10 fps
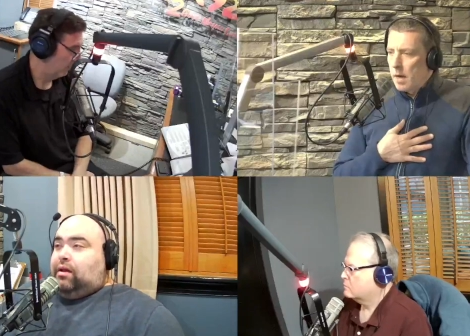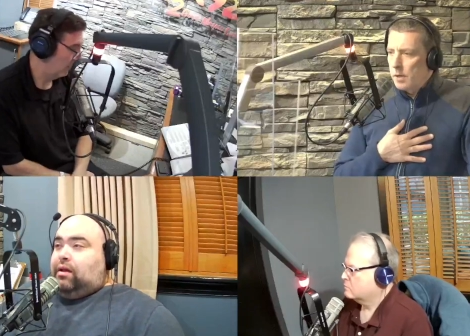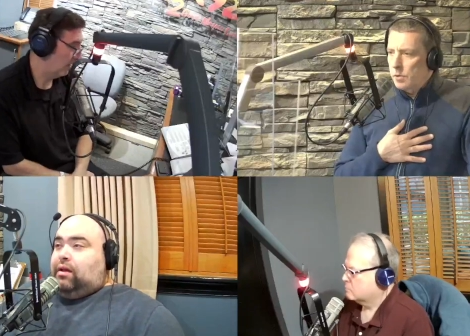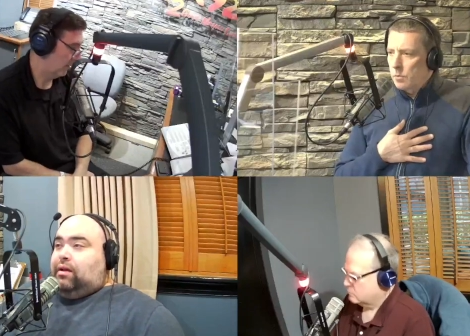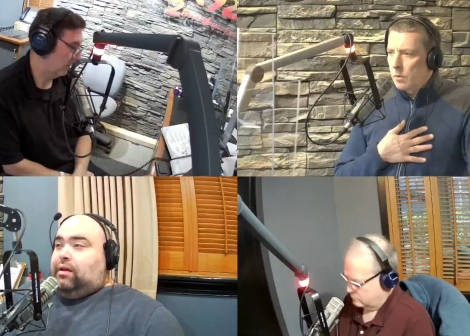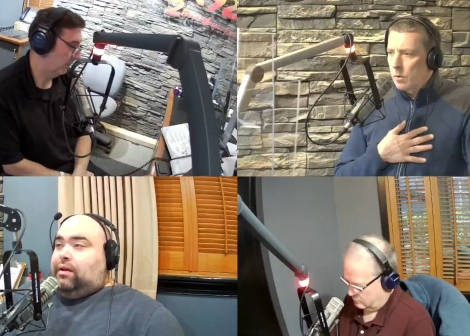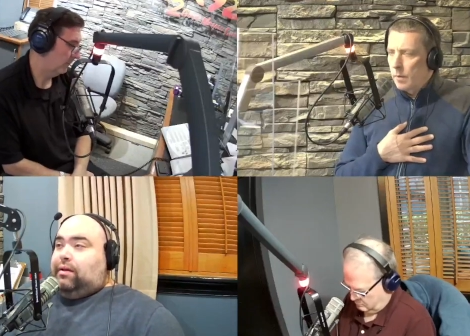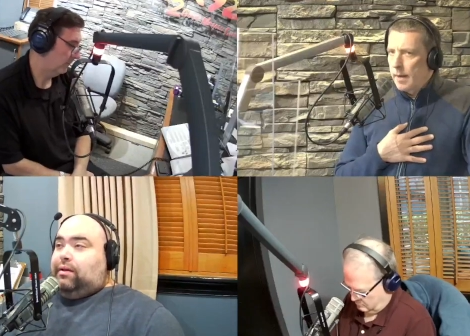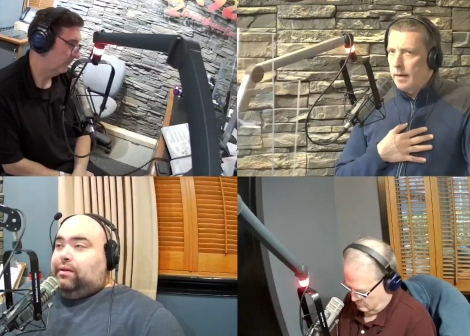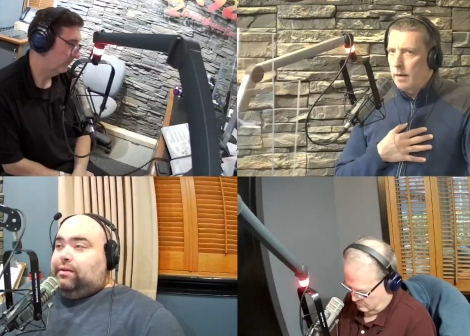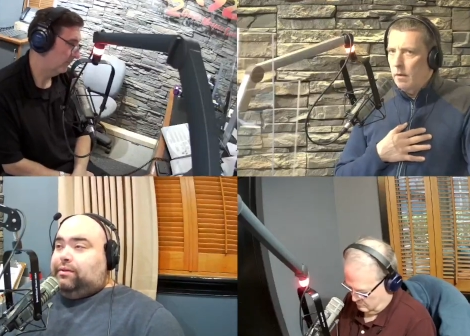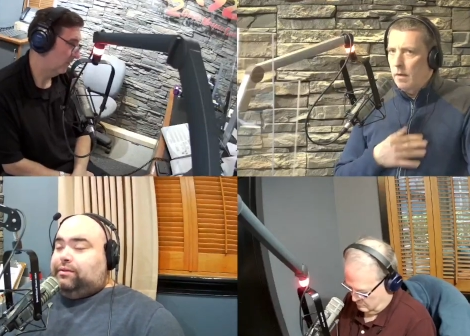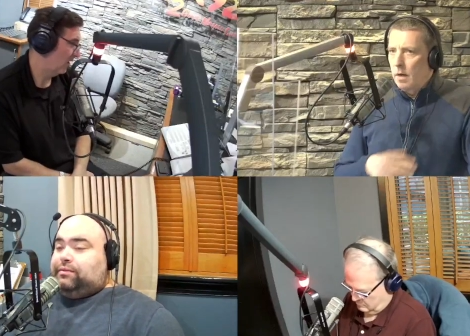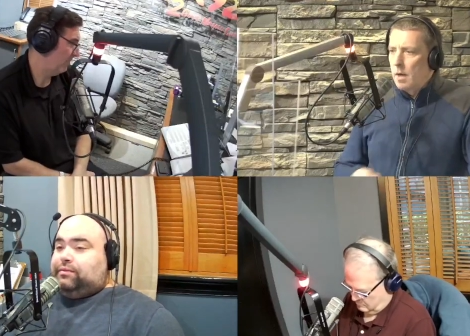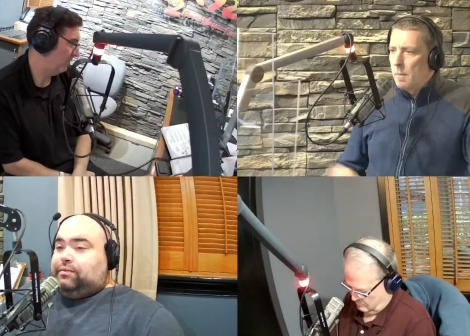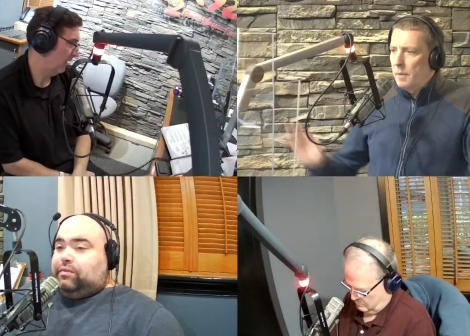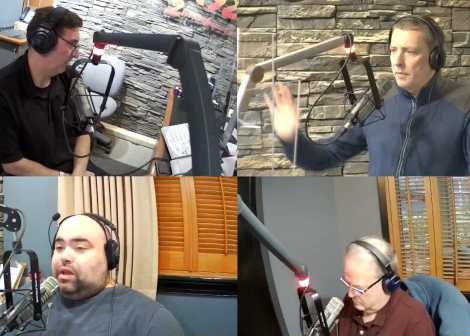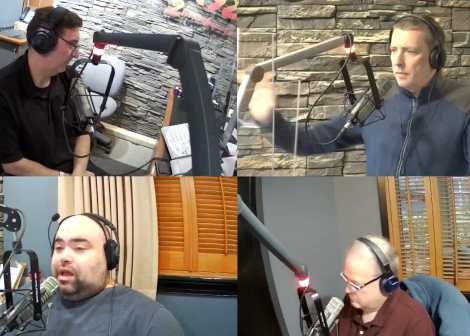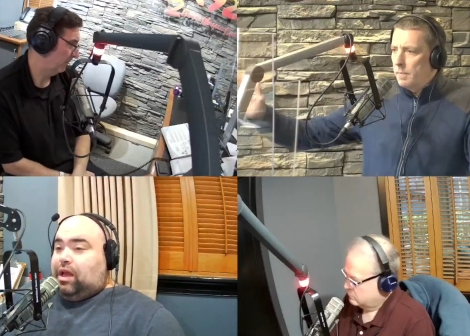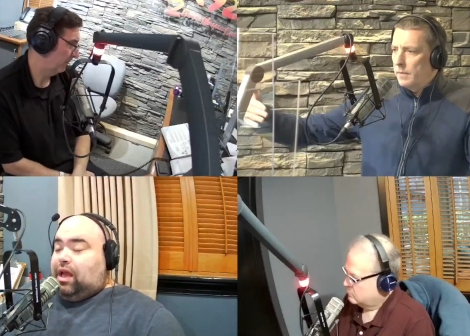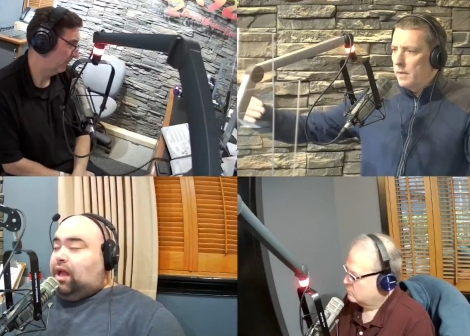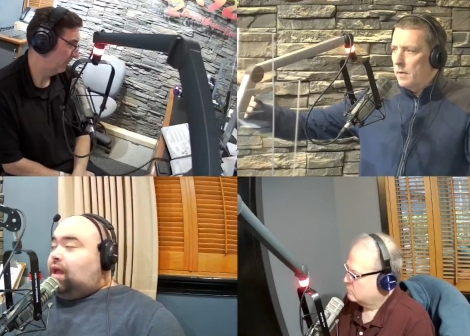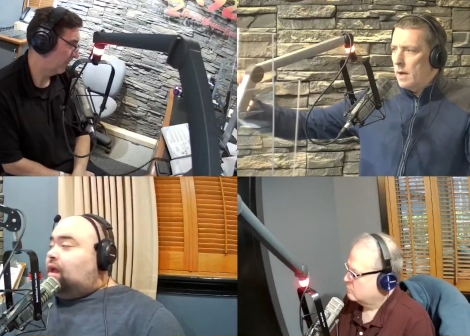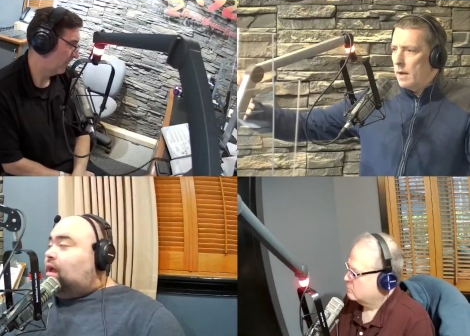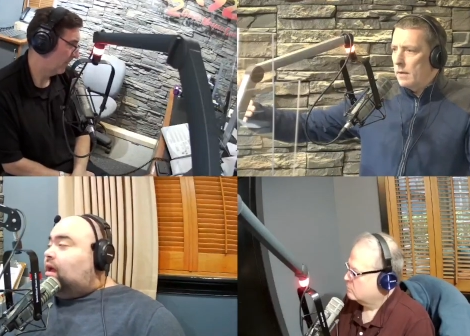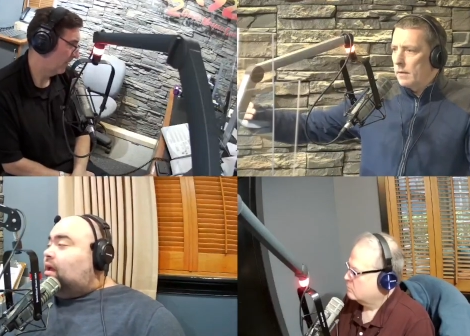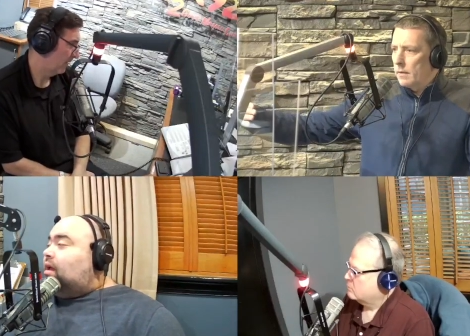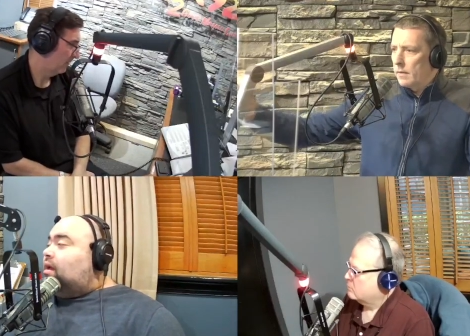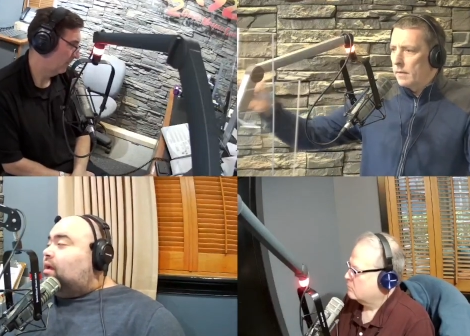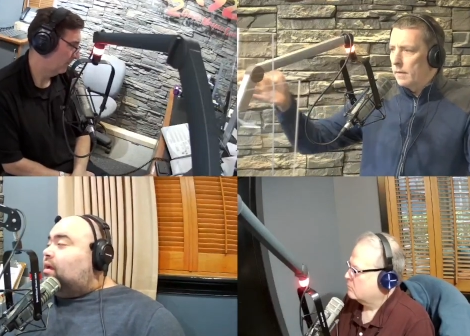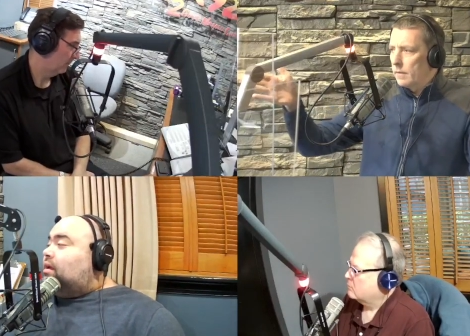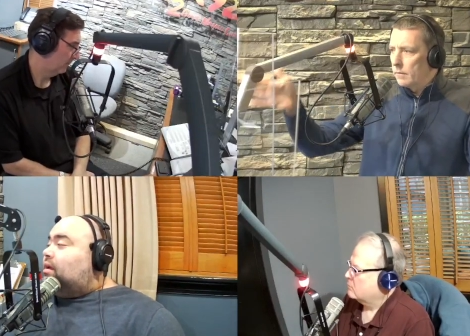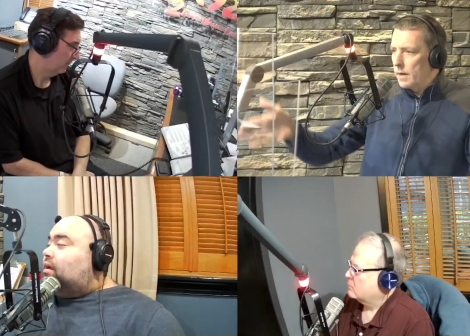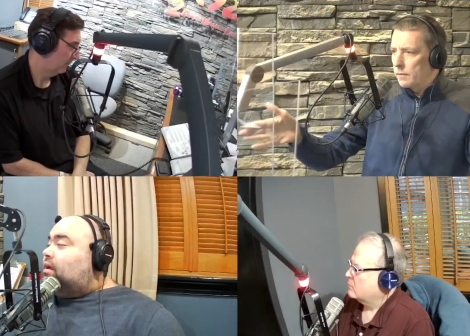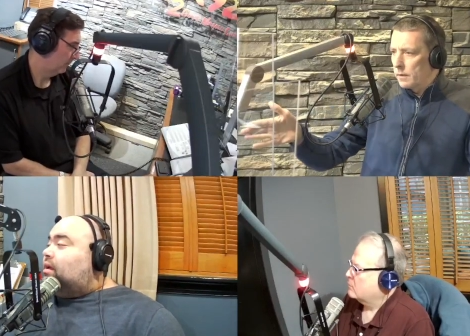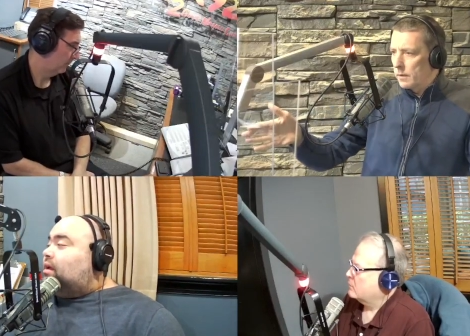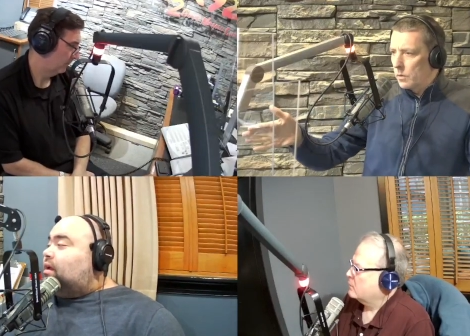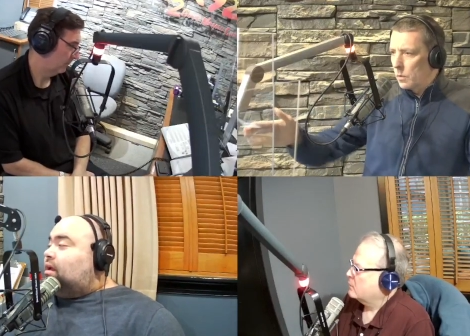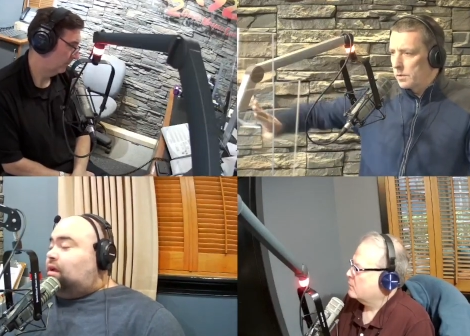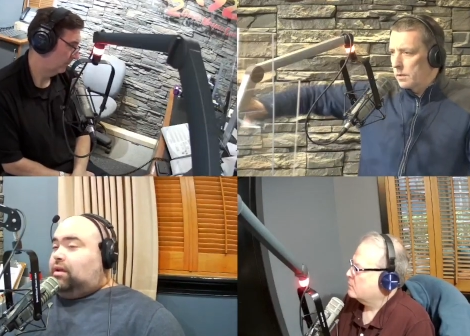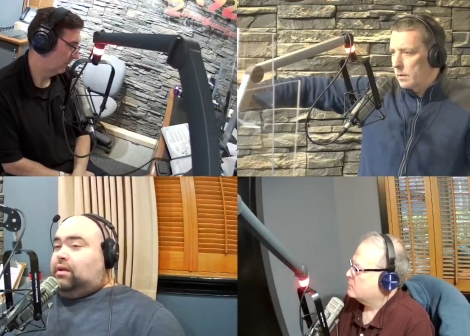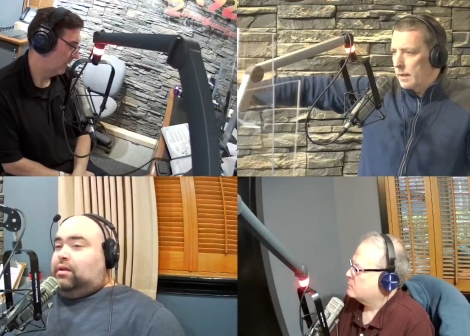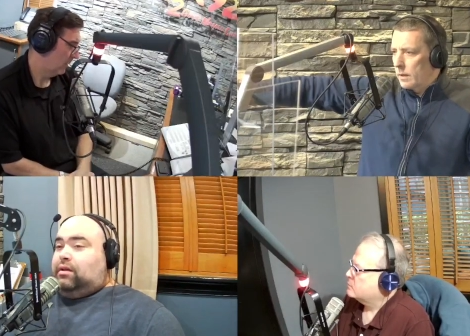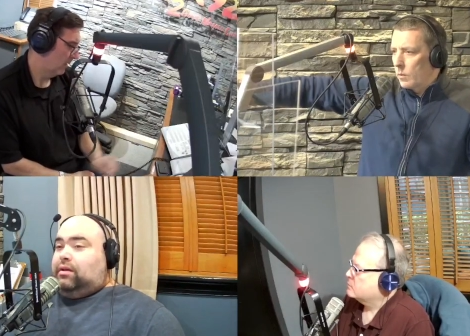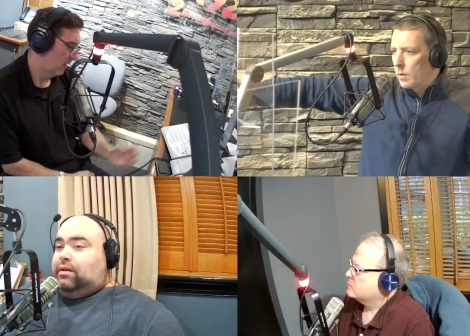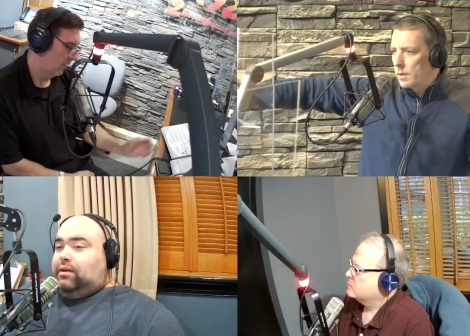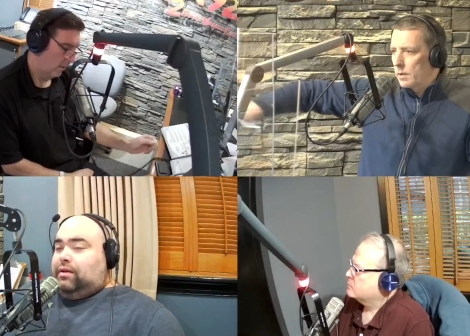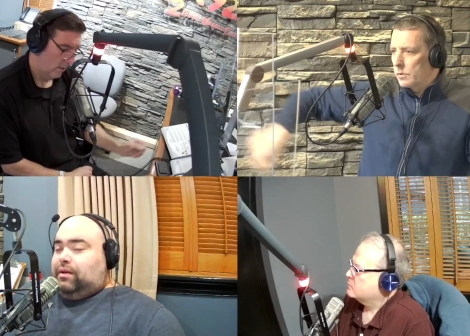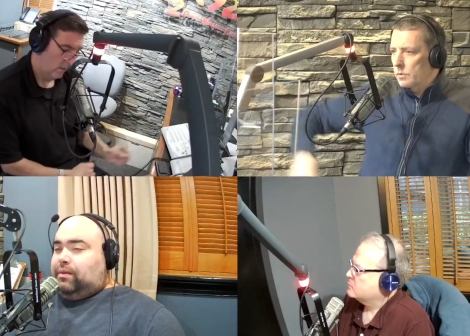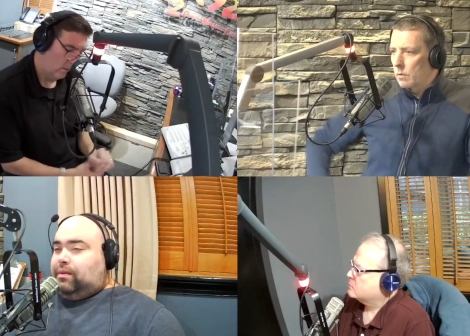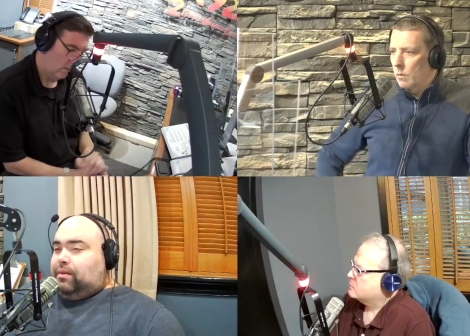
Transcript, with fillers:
Speaker 1: Me store too. when I go there, they're empty, but, but, they're not right in front of the doors. They're like one store, well,